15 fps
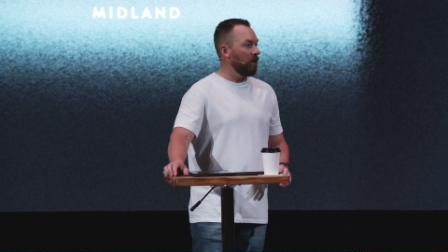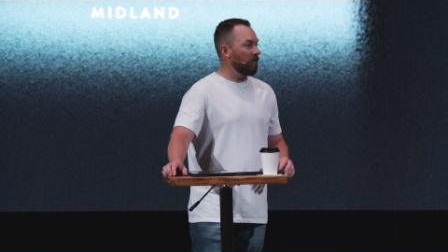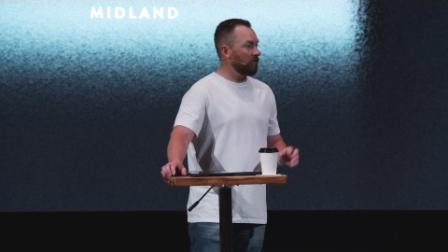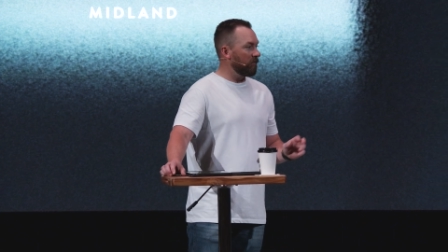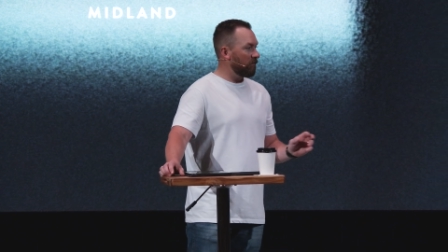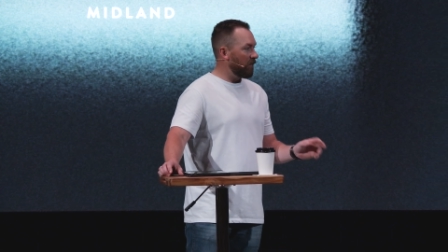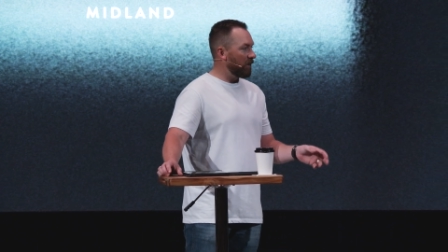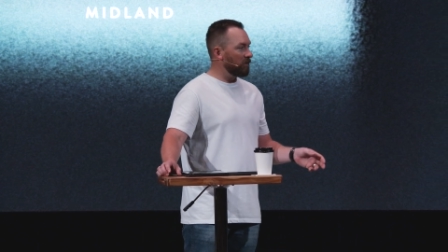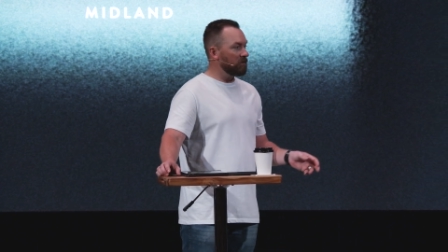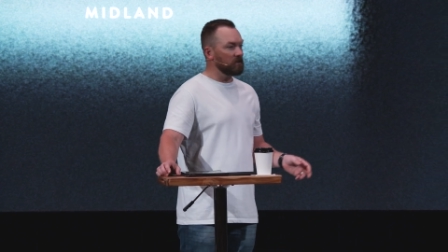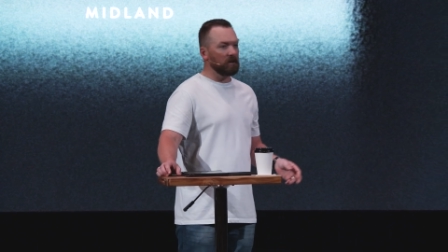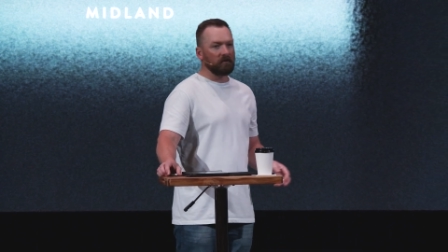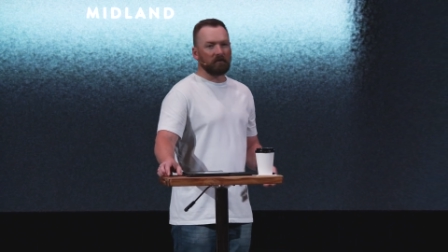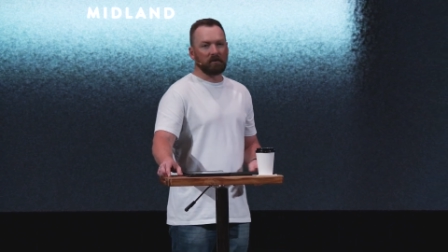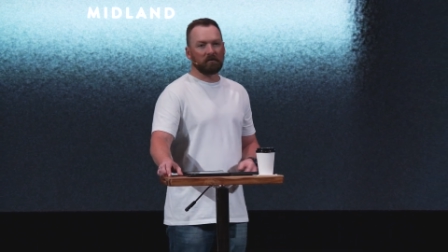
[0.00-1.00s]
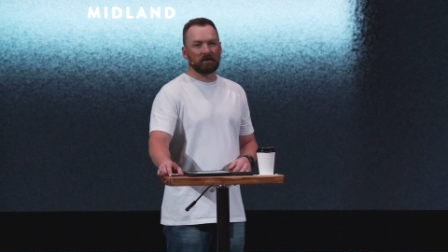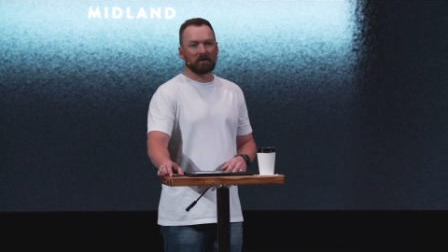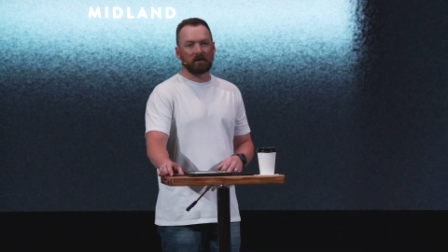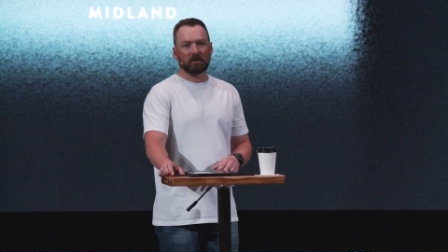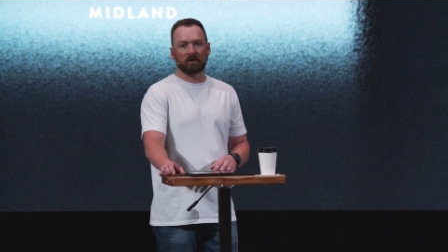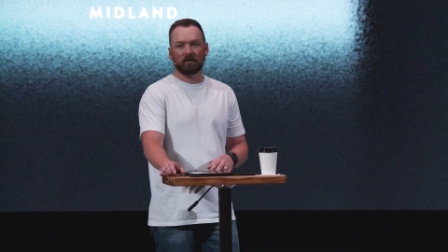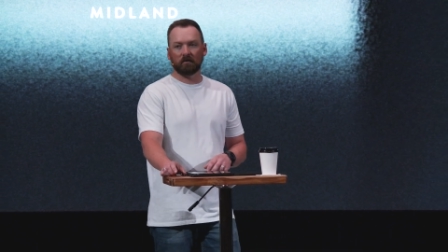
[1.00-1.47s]
if you find yourself in a
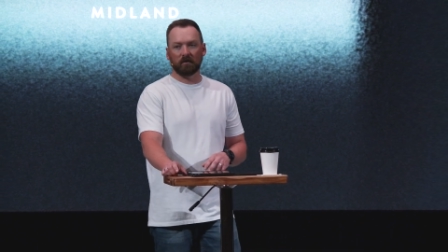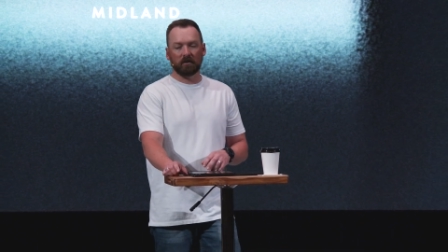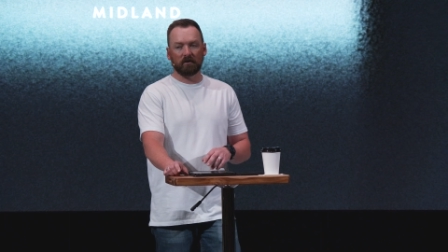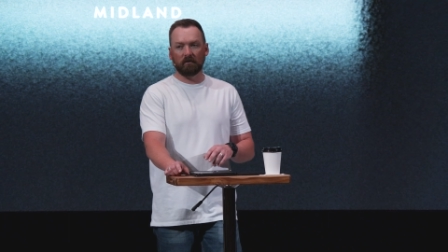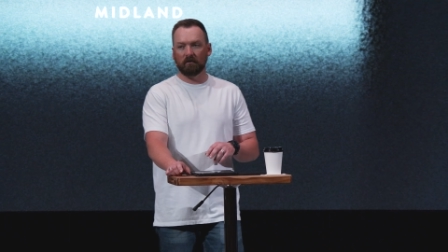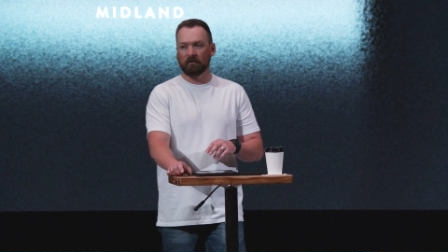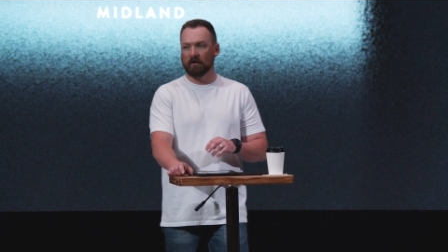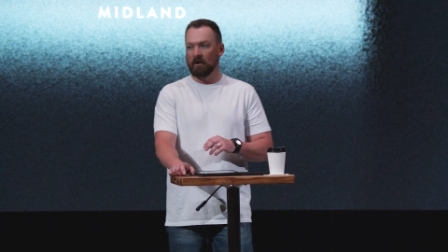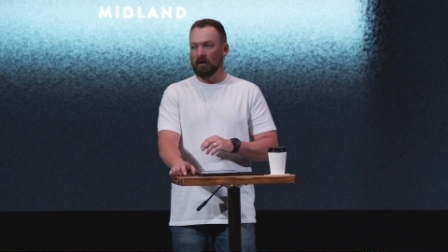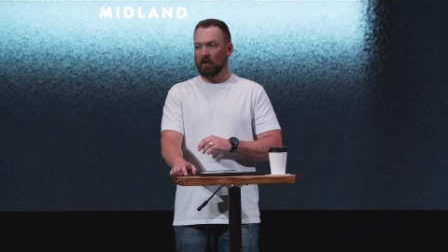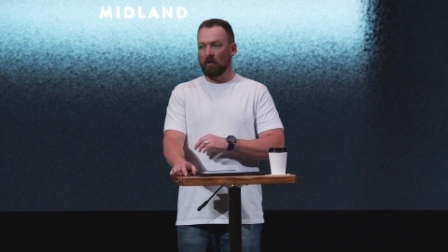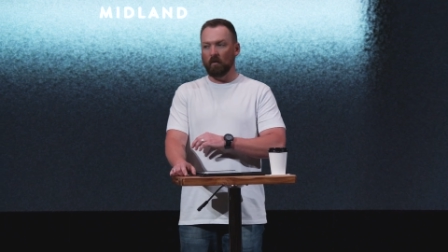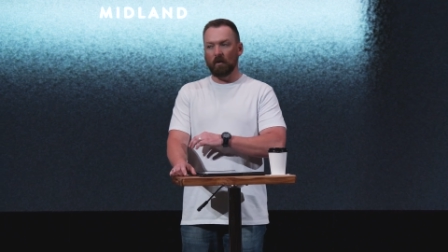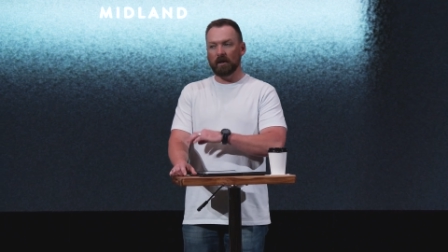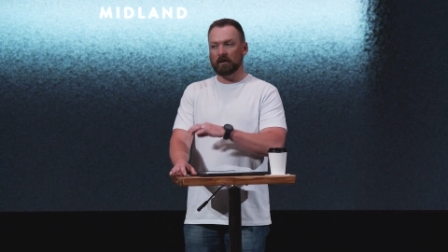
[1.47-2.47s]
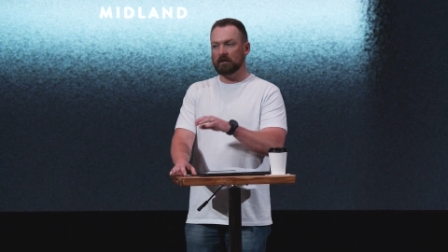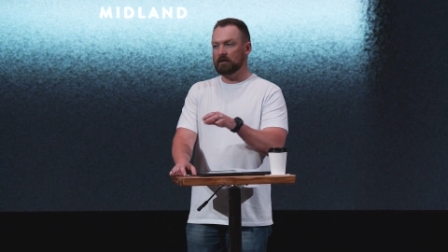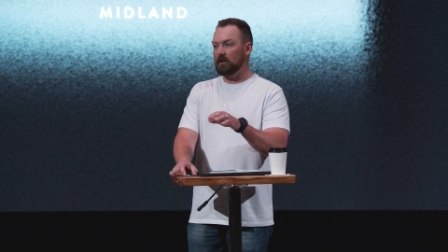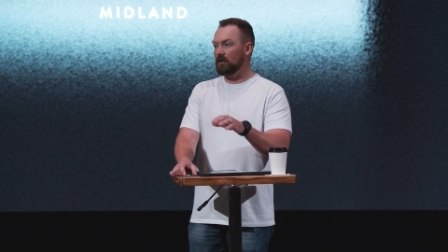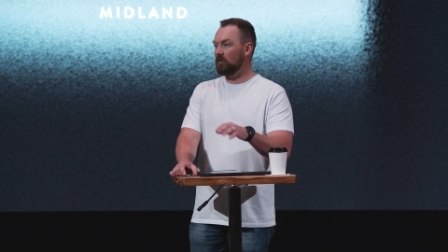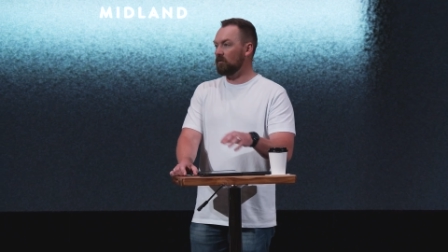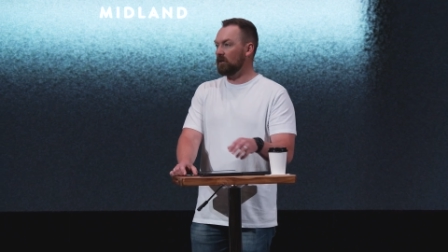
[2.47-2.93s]
position where you've
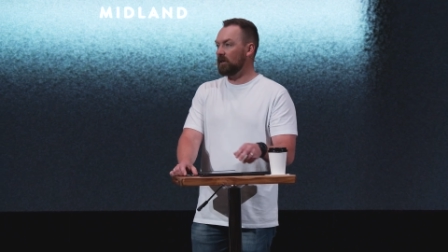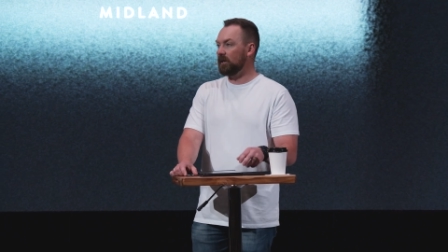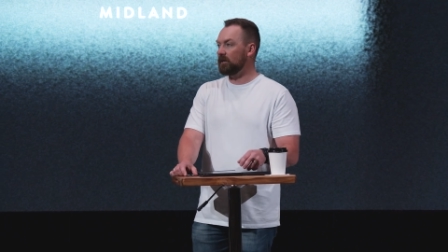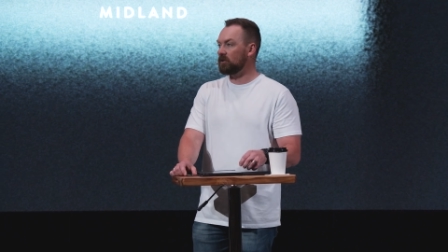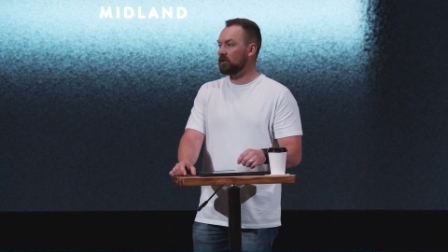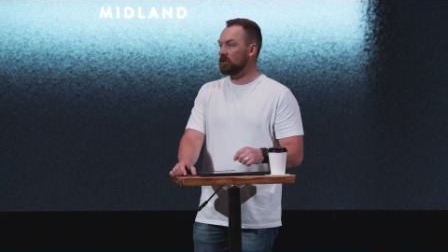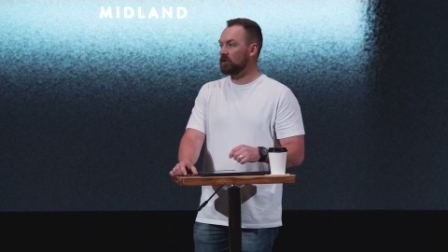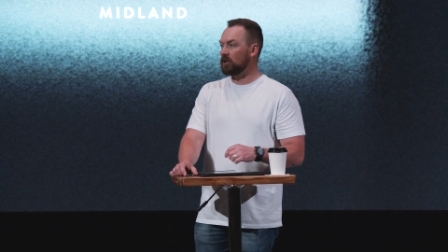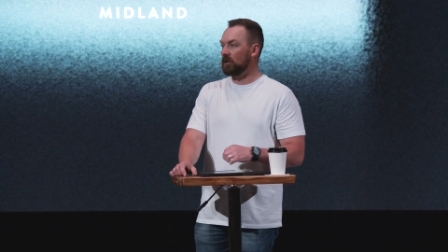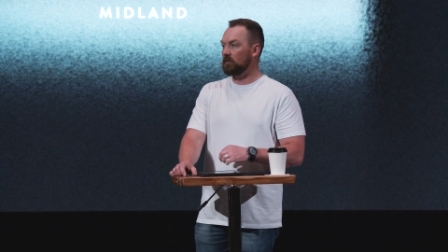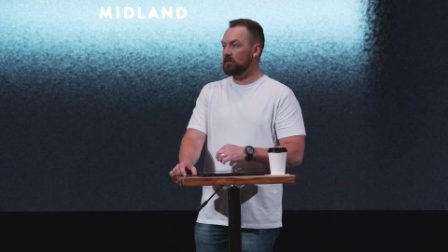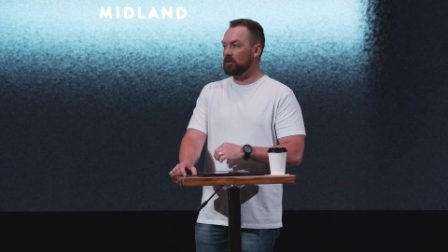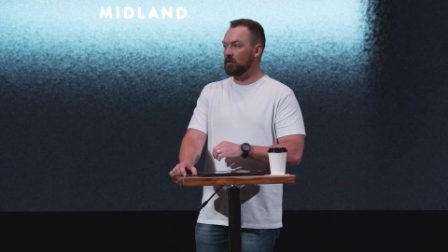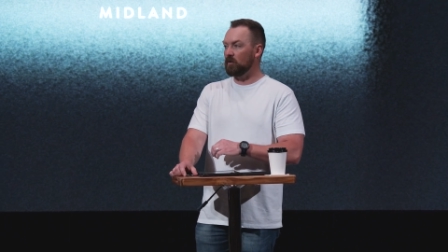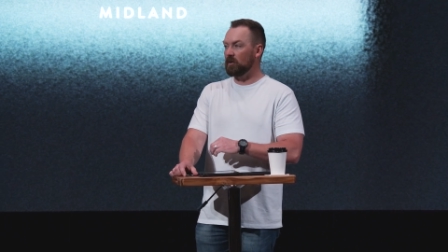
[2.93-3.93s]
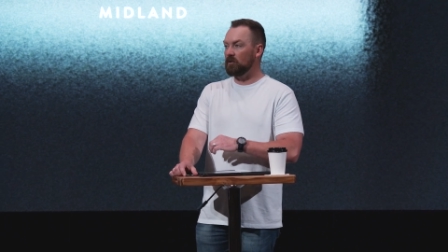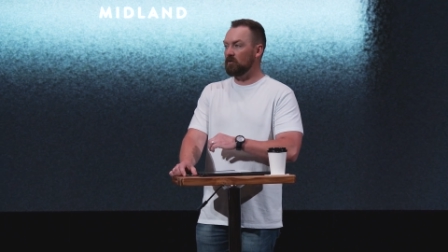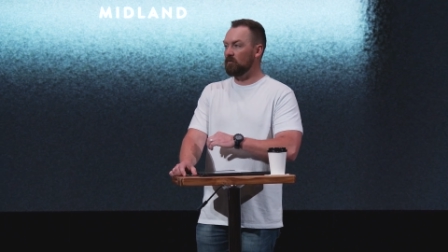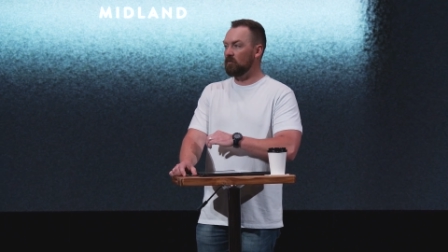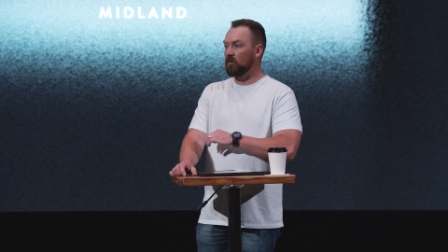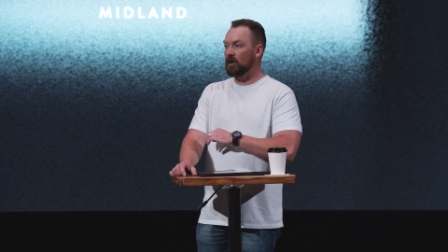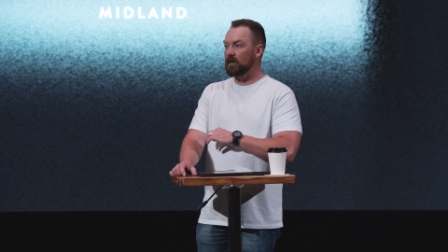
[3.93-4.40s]
wasted relationships or where
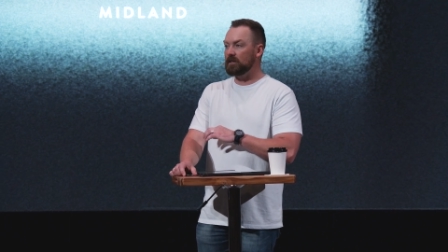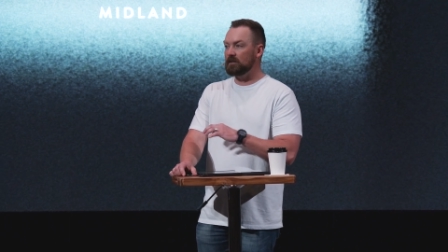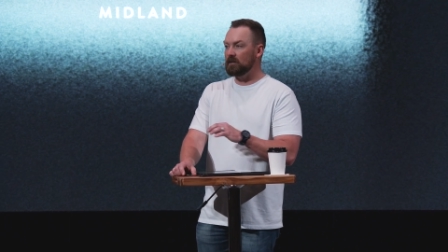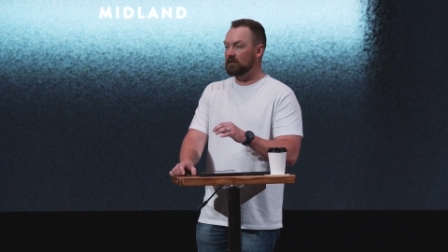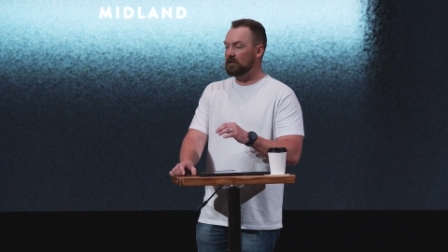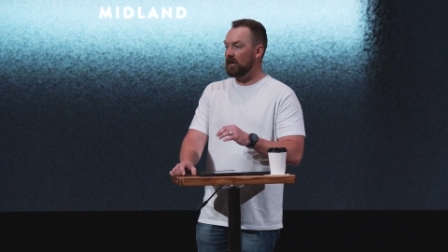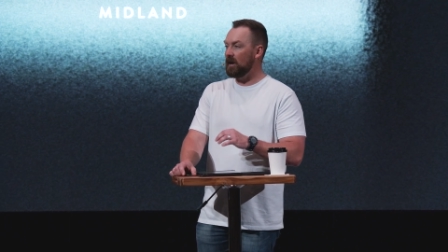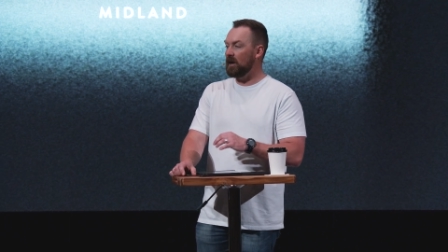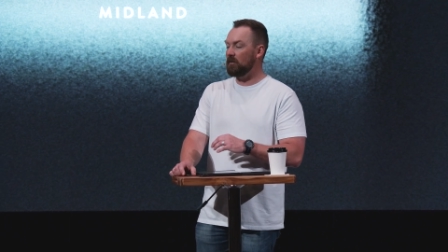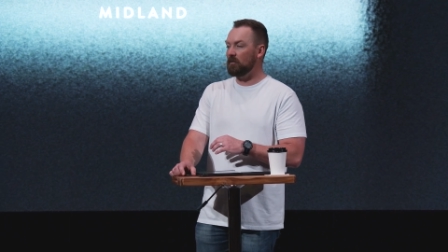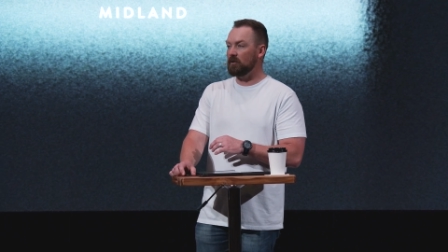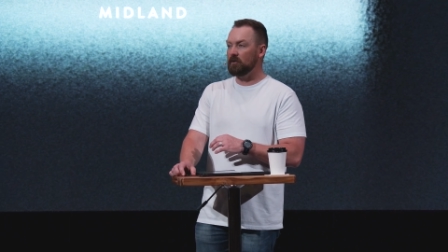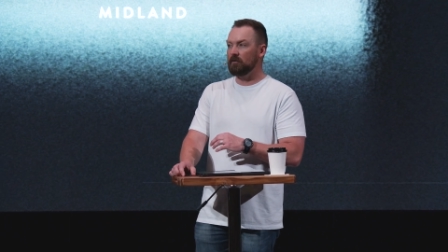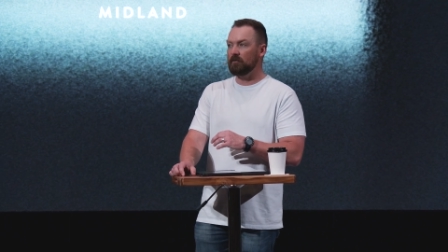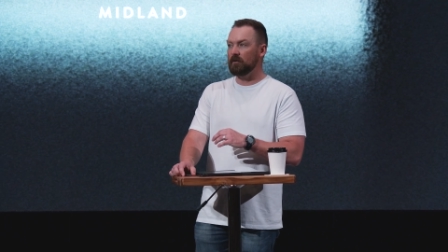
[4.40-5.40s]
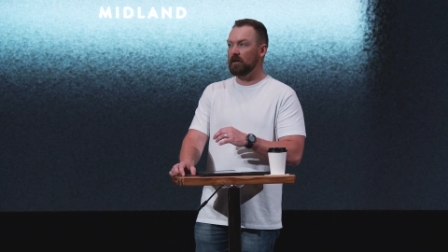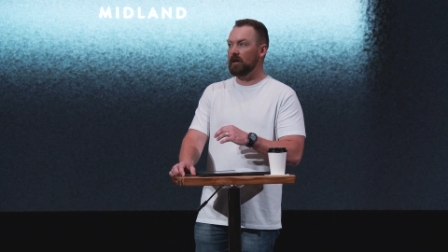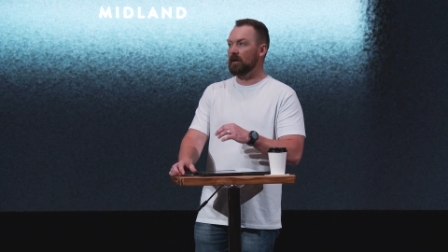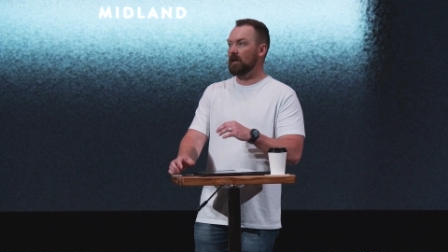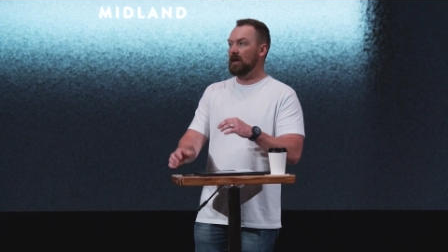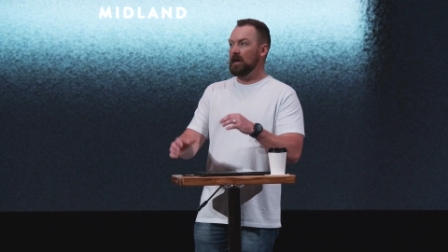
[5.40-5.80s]
you've wasted time or you feel like